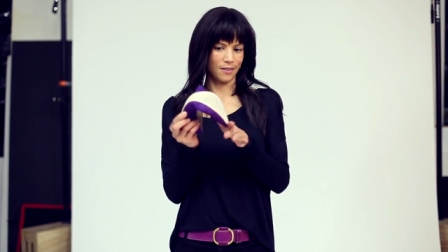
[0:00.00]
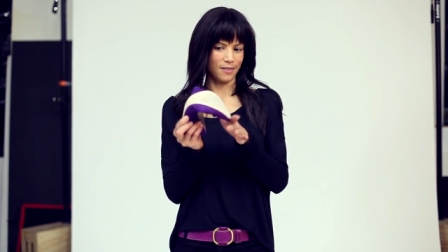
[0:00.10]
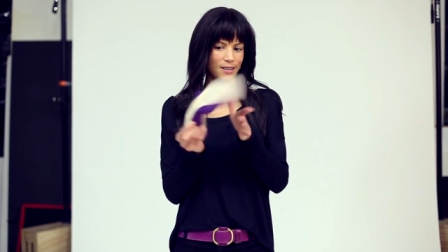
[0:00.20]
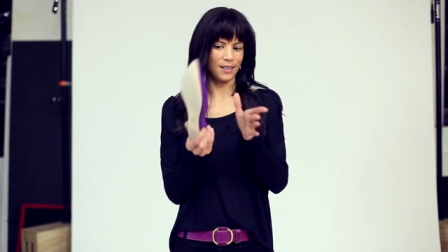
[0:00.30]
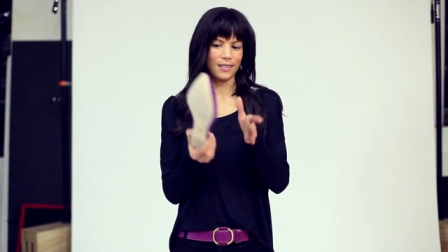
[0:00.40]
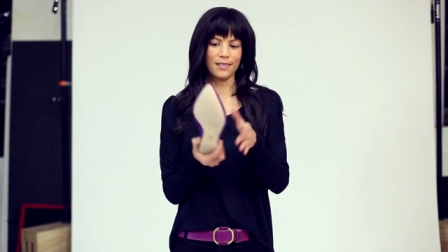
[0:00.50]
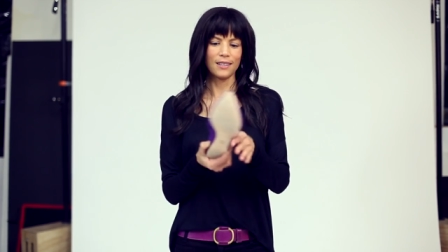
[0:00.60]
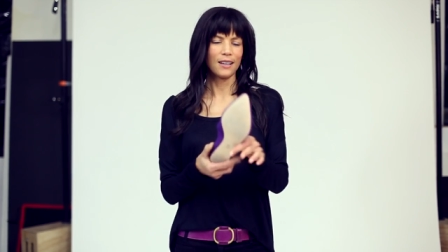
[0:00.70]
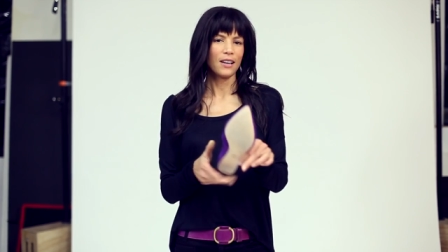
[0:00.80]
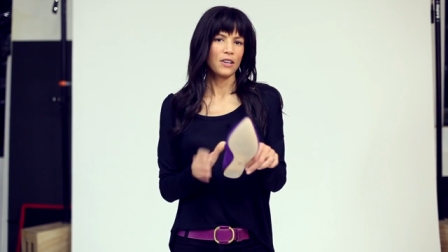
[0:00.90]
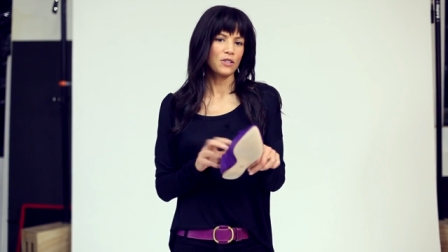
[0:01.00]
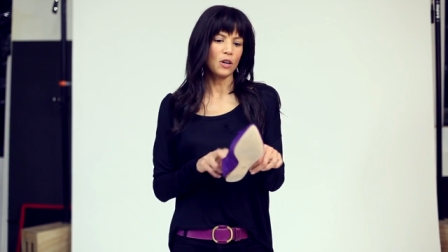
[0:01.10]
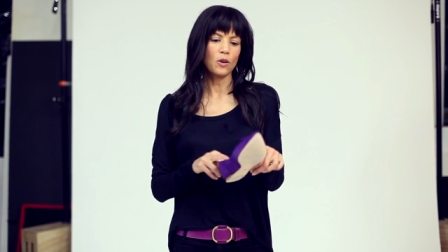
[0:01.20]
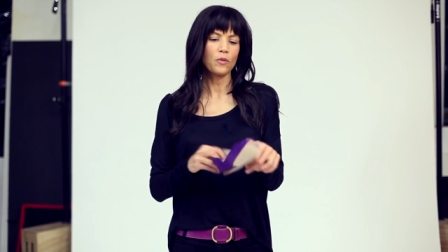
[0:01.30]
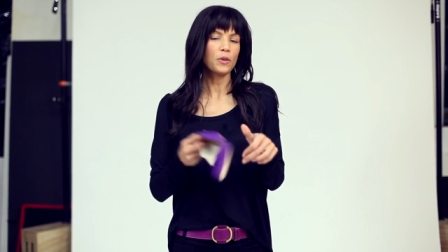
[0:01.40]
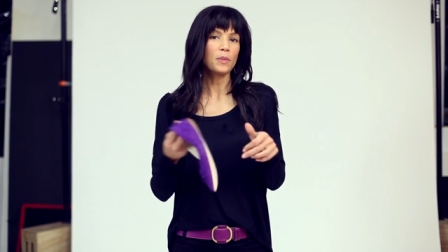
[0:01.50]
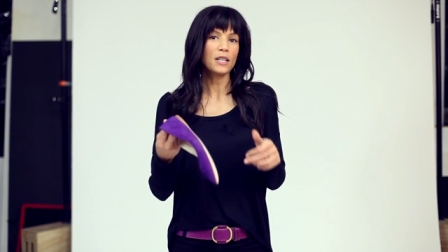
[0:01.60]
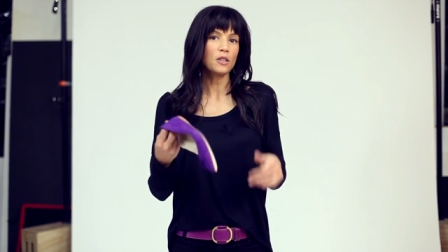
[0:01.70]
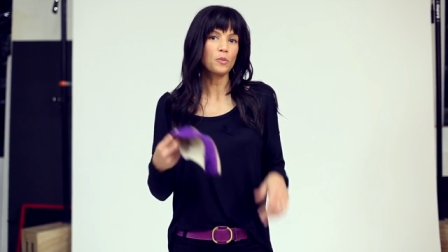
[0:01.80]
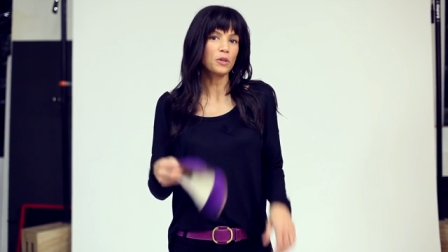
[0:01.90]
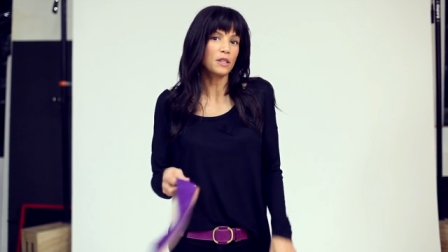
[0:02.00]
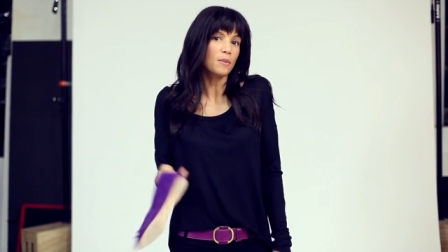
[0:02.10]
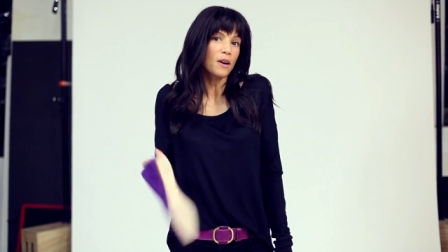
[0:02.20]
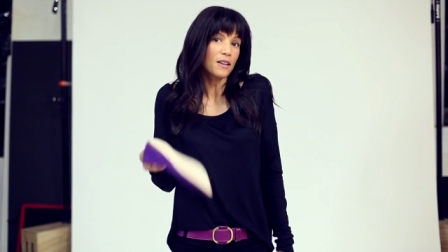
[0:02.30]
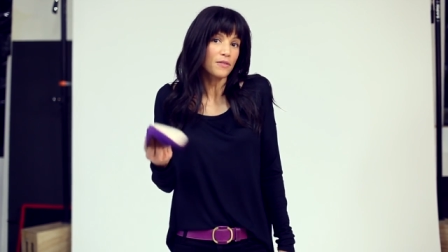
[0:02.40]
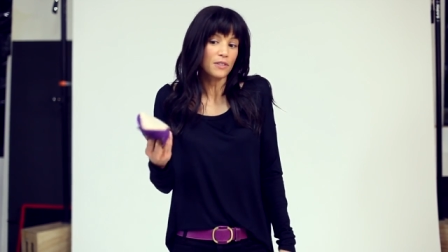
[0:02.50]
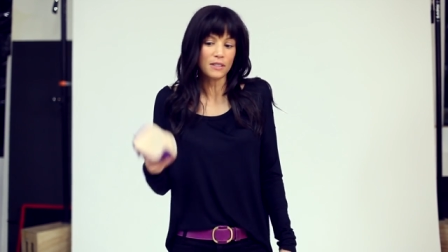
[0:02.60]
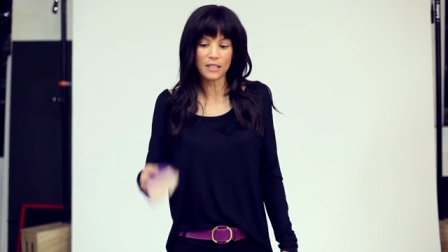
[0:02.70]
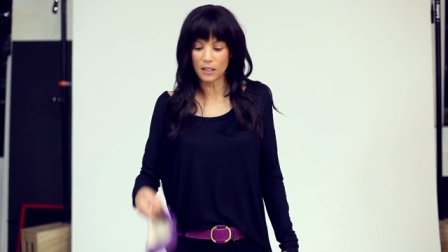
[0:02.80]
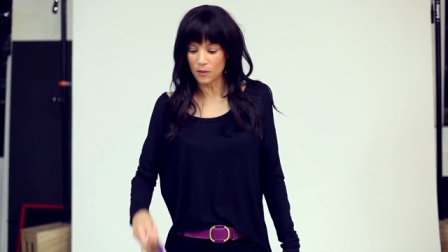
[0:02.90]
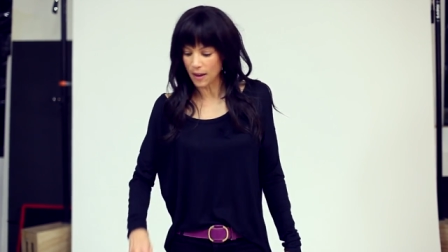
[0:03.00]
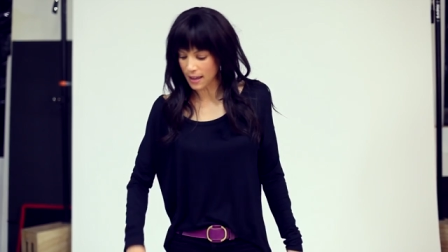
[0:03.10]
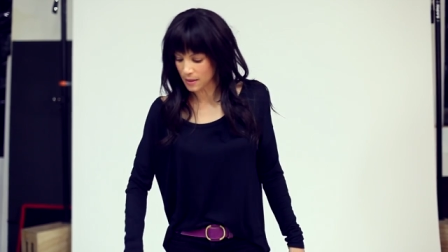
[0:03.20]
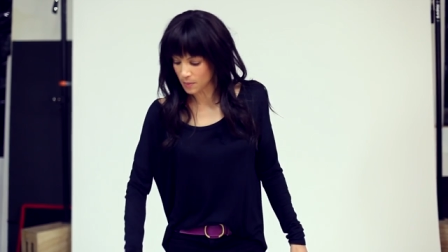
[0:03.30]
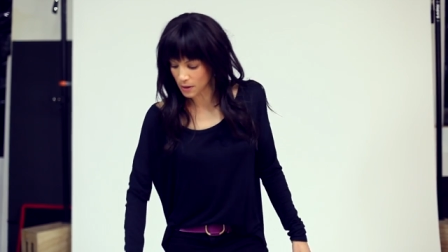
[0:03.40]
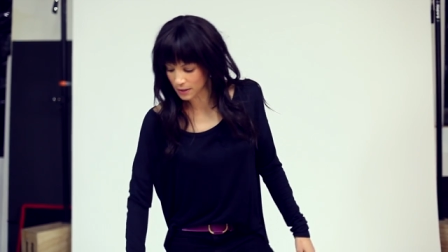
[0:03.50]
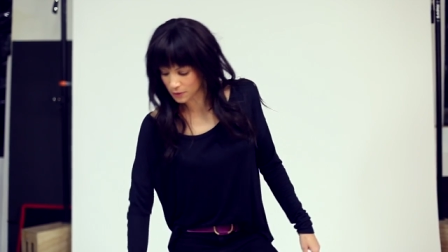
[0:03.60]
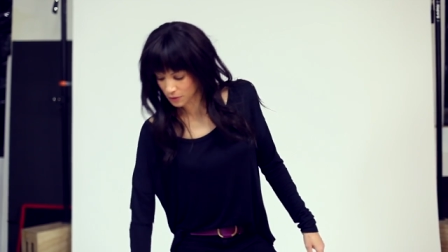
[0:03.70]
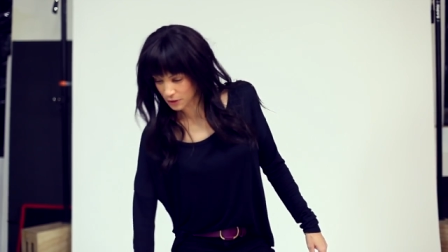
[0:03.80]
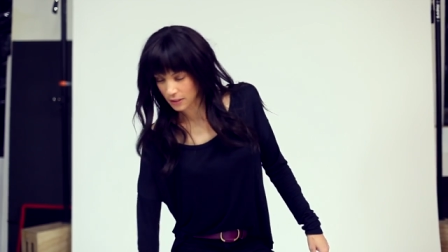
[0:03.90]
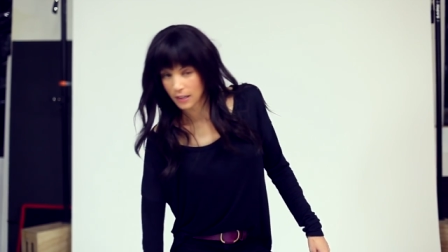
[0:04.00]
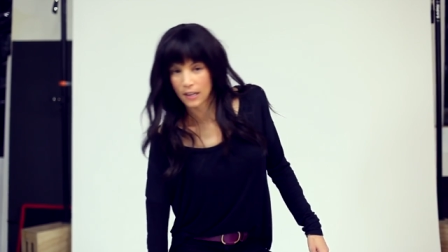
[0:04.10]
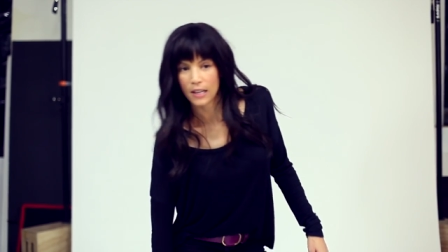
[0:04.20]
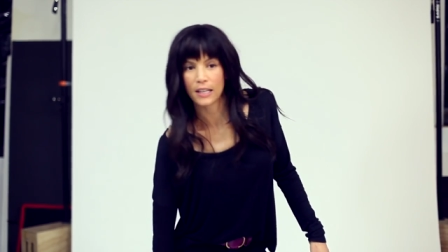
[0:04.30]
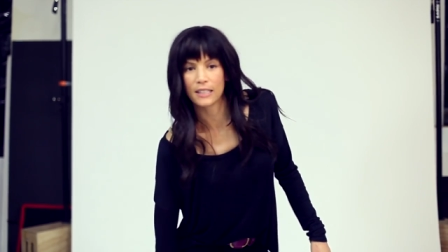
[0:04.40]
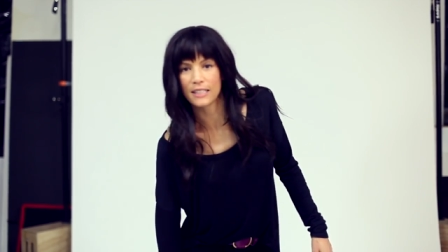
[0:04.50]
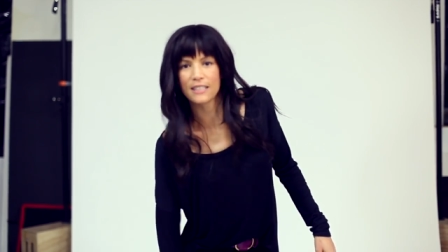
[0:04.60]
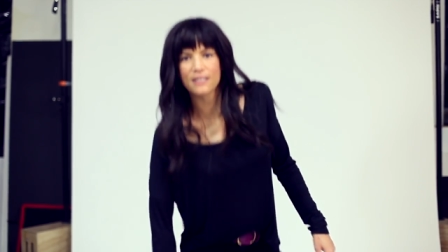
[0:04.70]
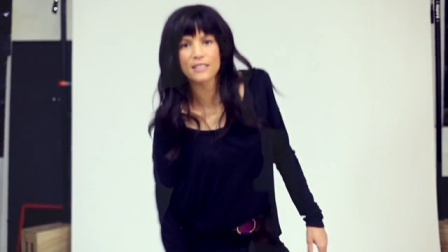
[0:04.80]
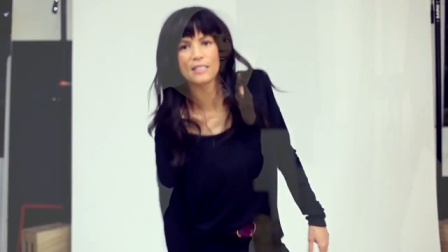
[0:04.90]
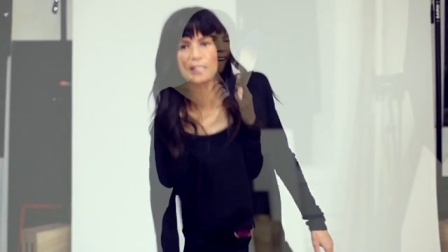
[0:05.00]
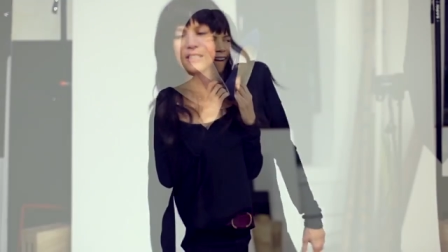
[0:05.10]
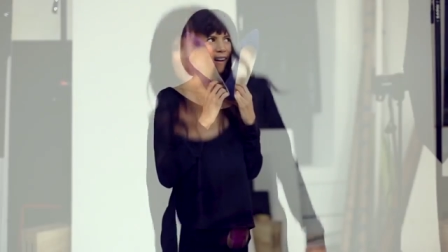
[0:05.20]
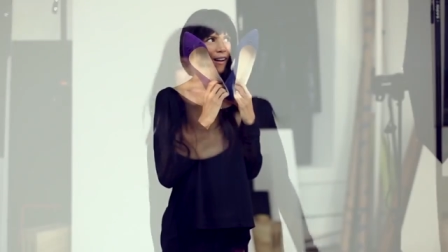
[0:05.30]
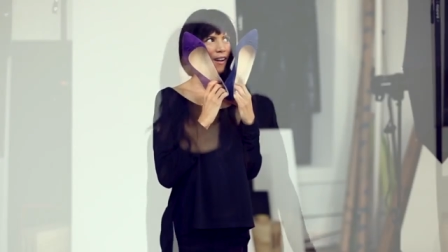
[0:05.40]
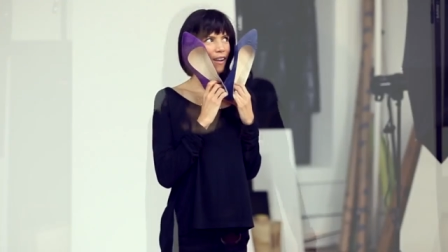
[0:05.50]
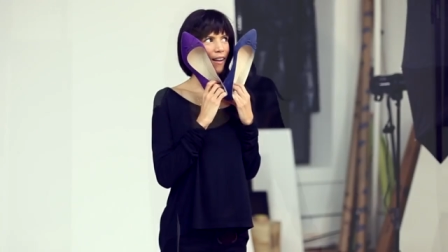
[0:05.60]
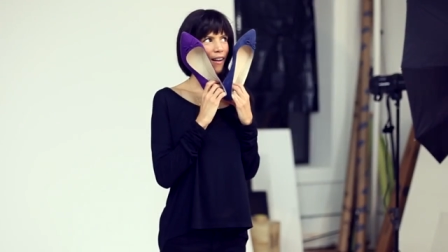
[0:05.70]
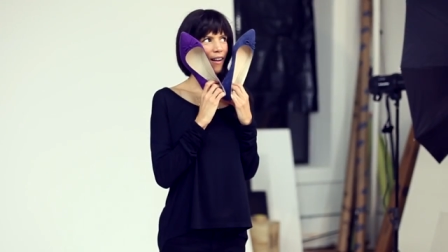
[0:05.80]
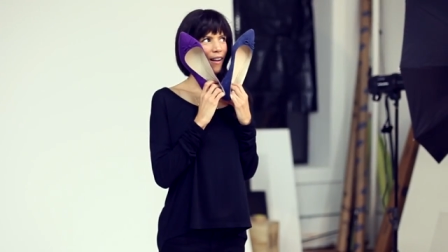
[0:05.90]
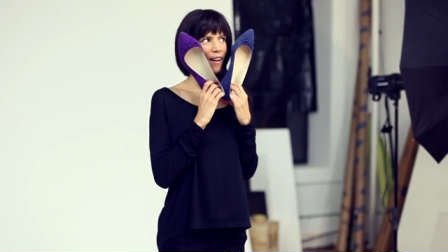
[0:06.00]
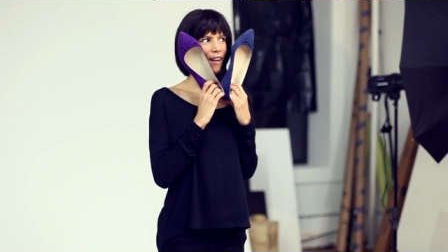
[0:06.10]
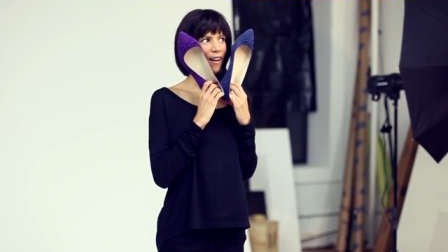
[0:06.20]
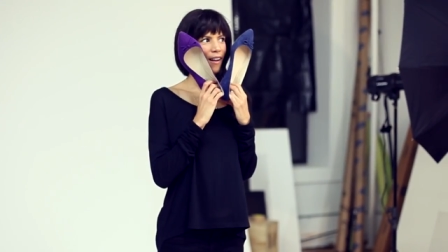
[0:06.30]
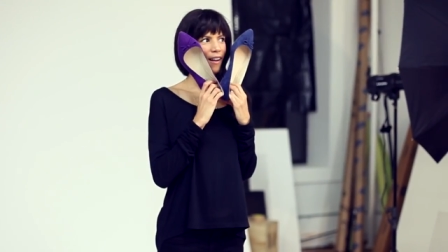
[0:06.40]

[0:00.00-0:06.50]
right? So the minute you put them on, it feels like you've had them on for years and years and years. There's nothing